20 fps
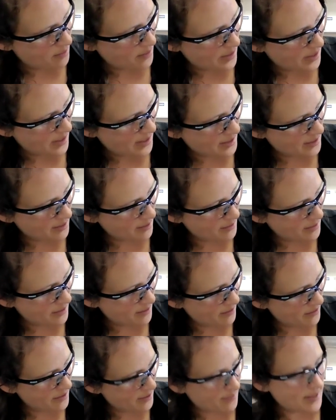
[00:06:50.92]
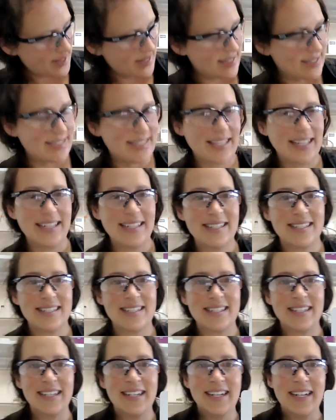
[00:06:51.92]
bottom of the
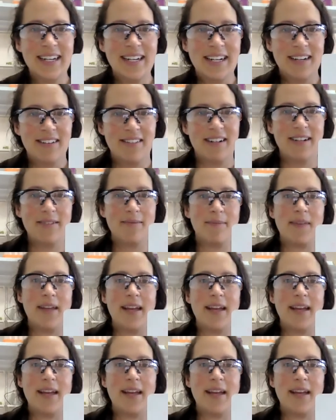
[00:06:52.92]
meniscus, right?